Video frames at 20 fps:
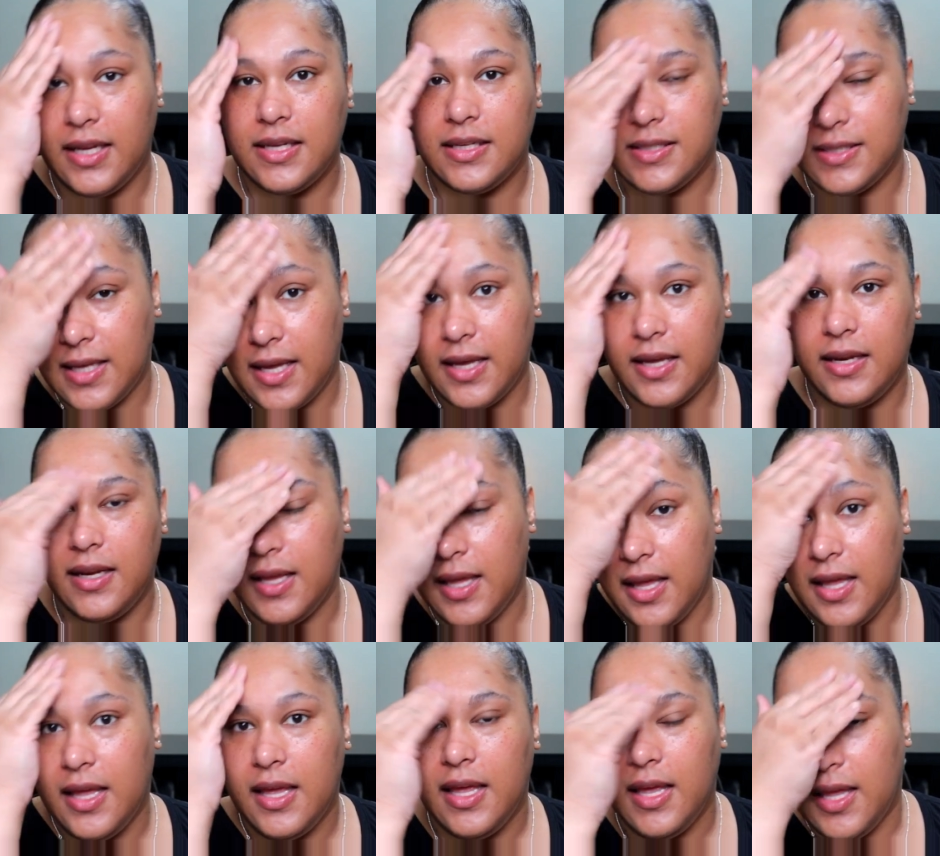It said
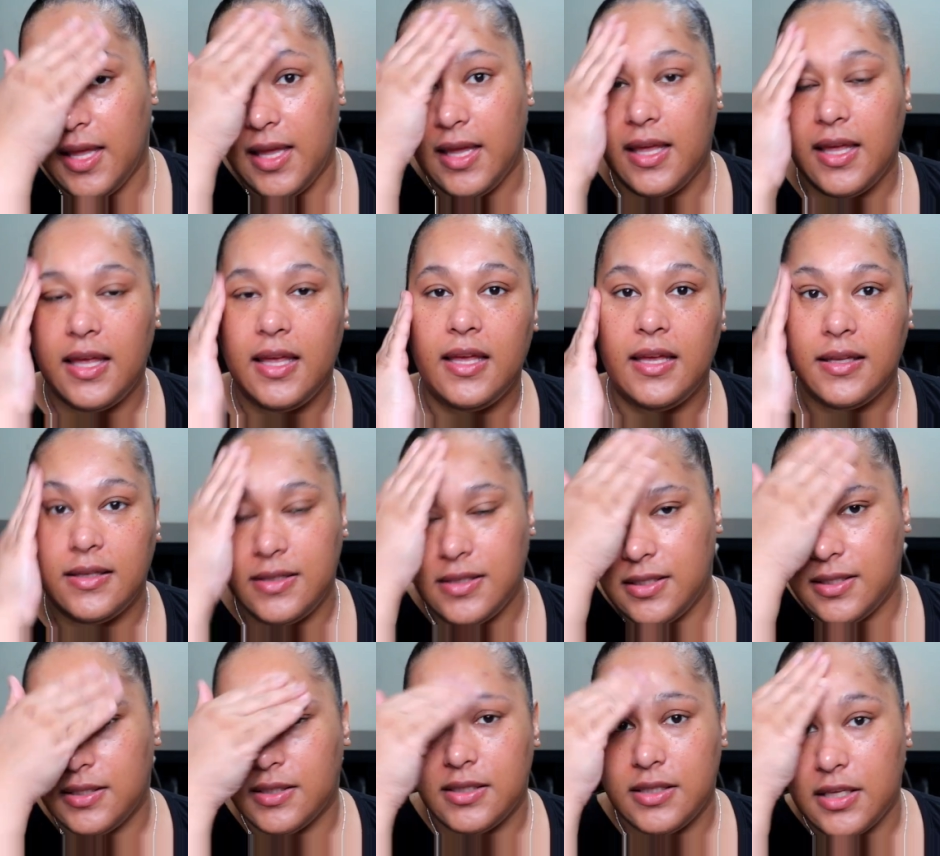
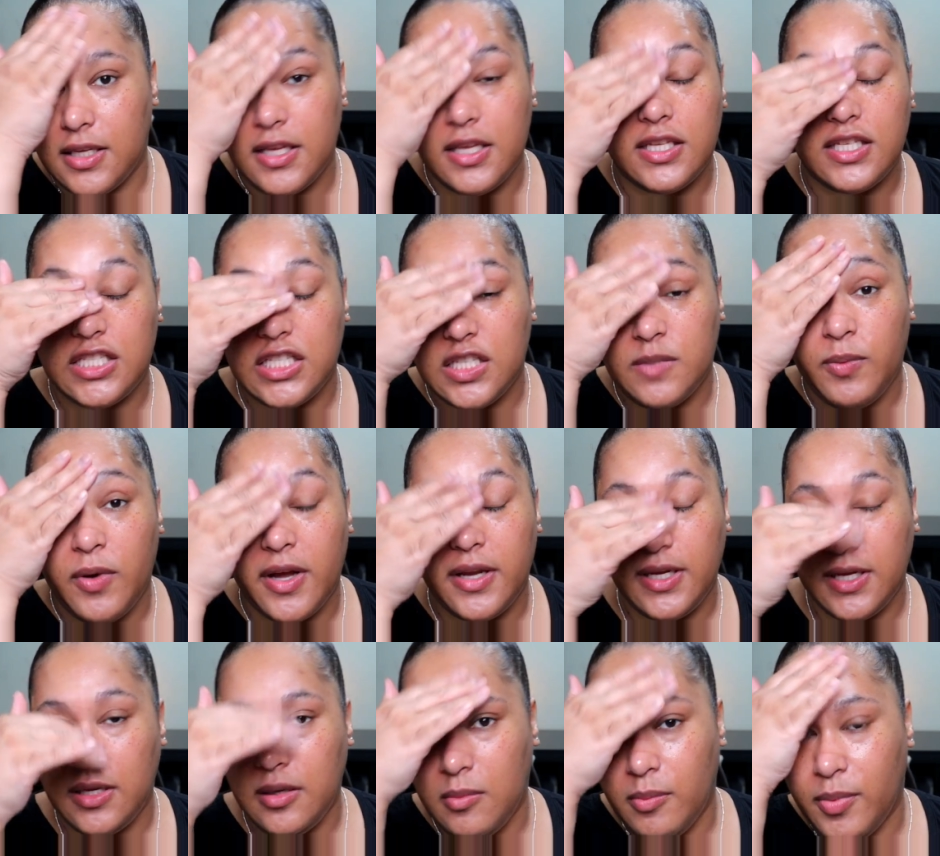it is
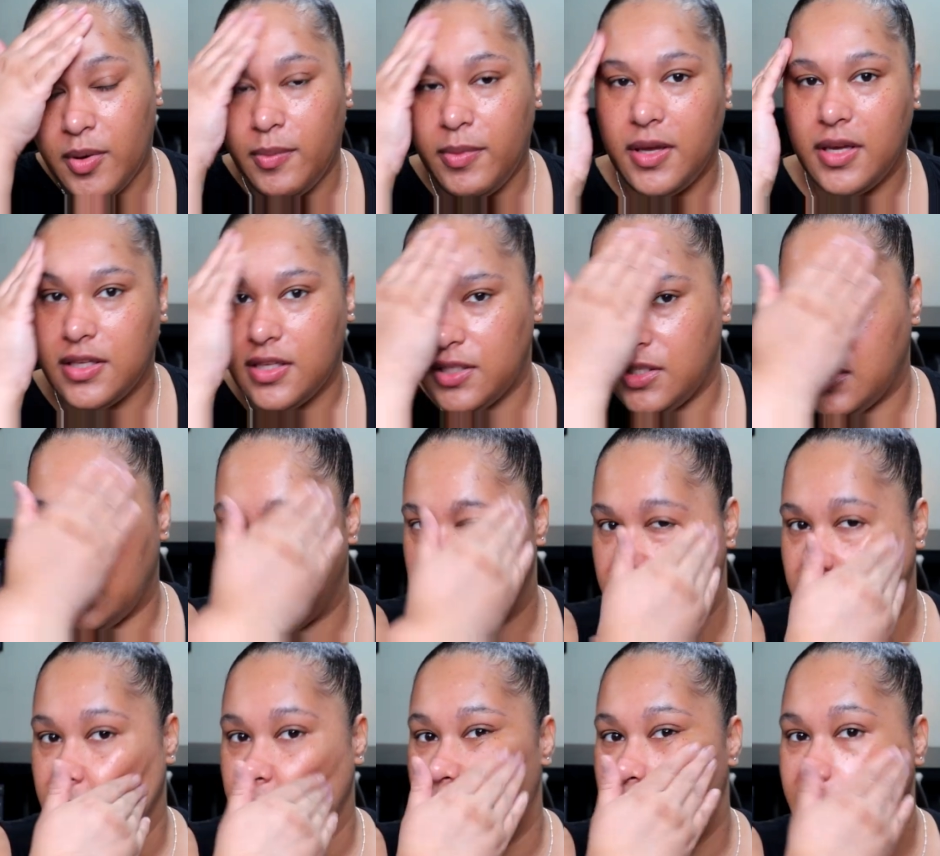spreading, but because it's a
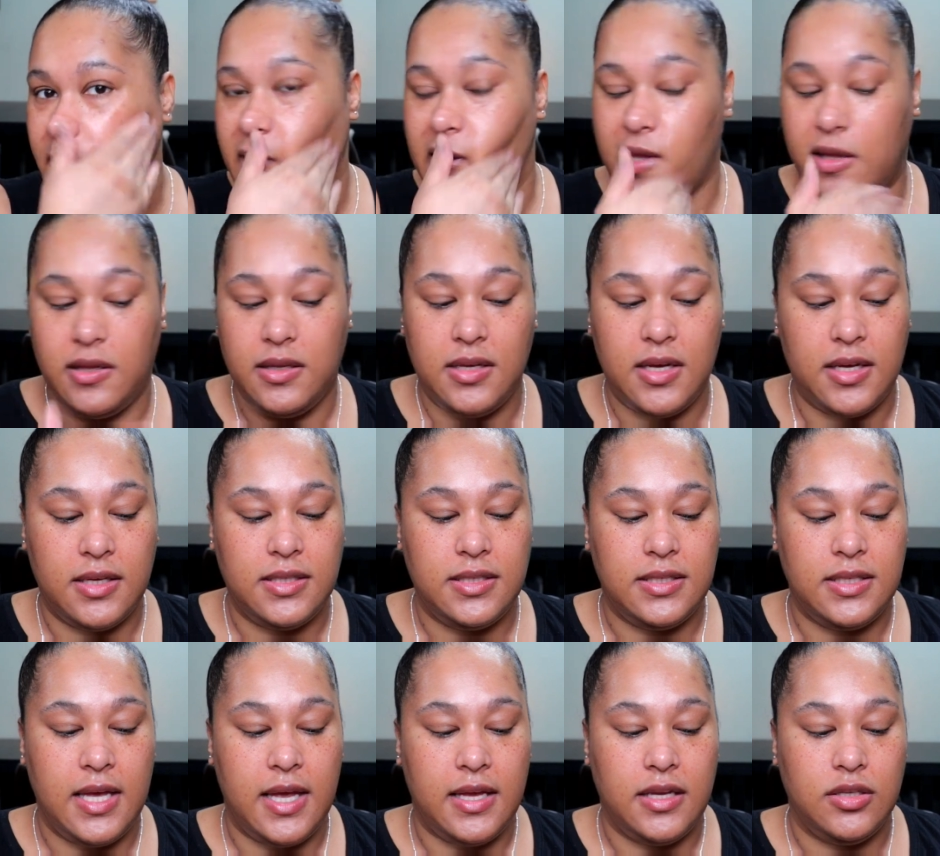serum, it does
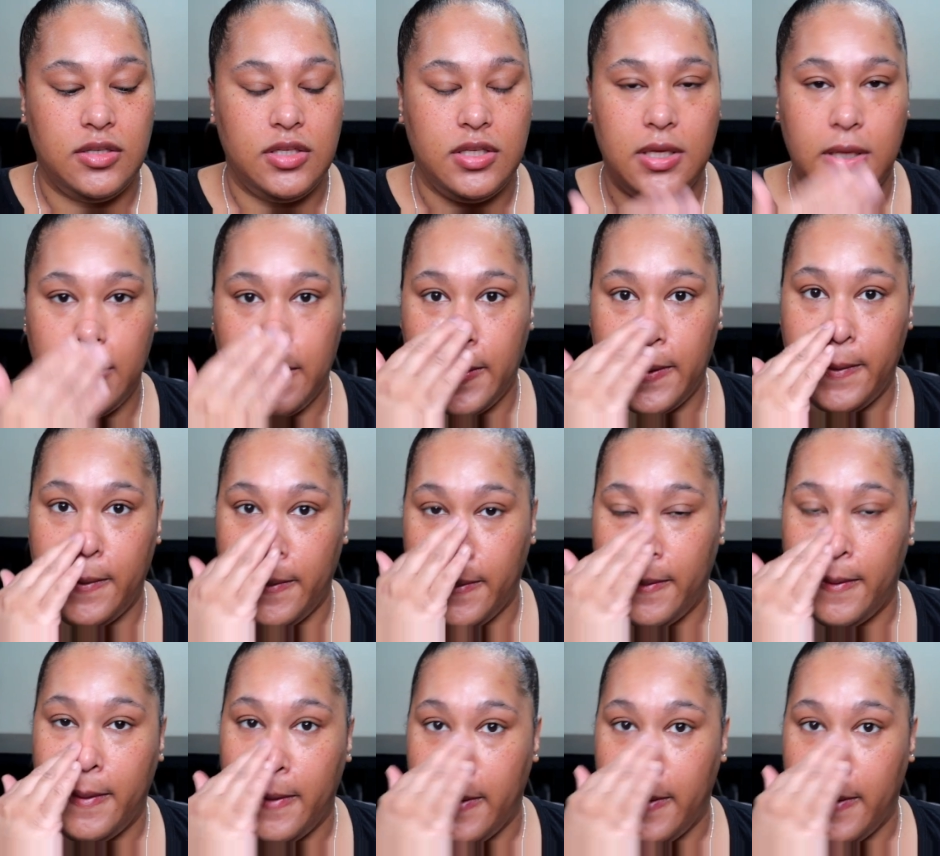tend to